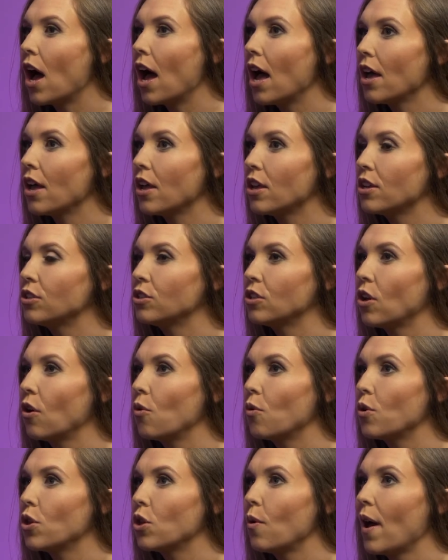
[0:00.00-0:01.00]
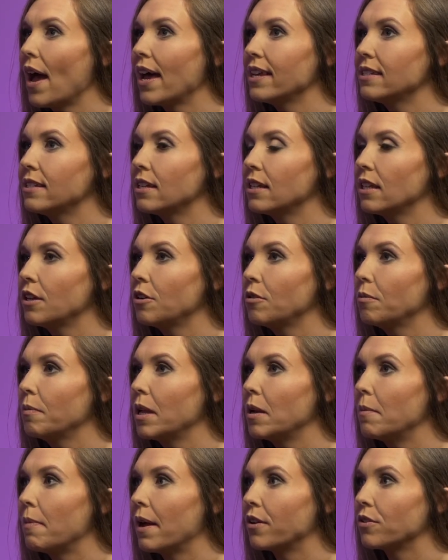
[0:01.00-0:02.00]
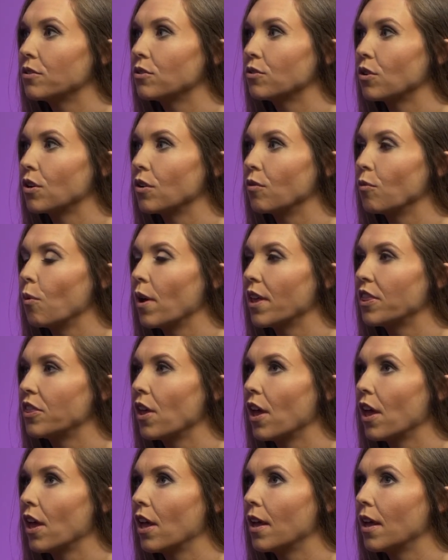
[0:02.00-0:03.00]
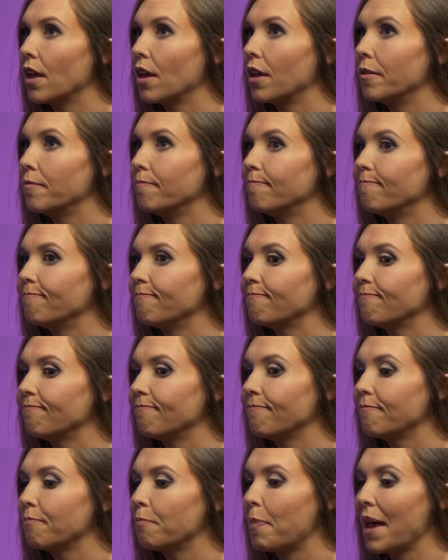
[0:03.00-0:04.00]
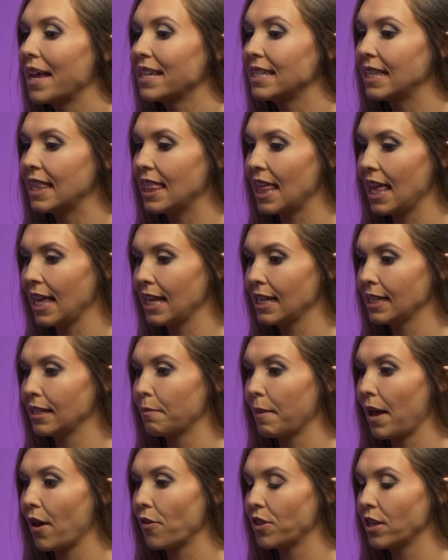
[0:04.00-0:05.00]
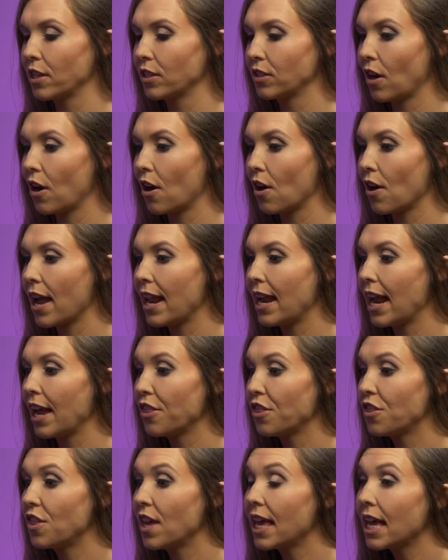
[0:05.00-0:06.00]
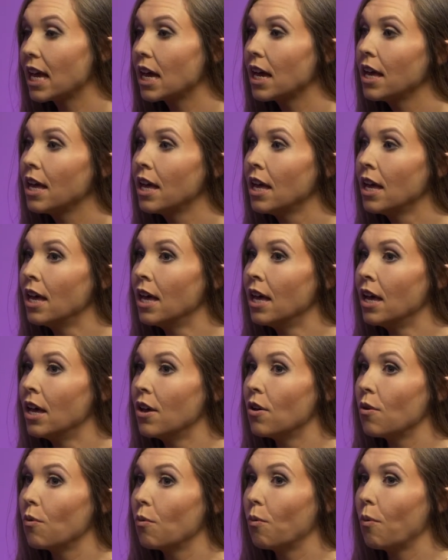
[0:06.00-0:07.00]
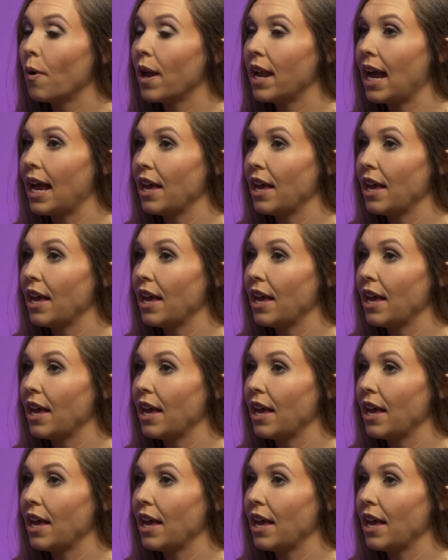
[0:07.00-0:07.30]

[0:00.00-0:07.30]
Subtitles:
So you asked a little bit about sort of what the best things about this are. And I think when I